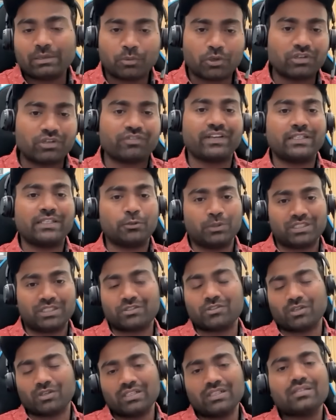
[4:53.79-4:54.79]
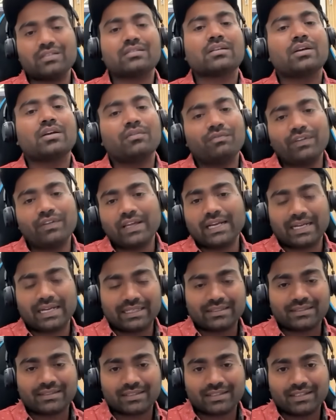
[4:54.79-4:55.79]
point five U S dollars,
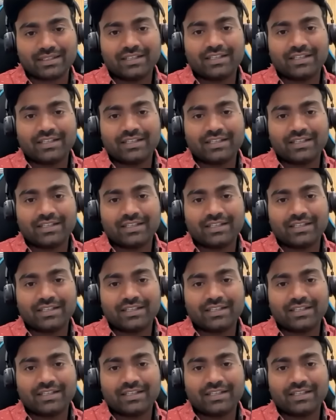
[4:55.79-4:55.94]
whereas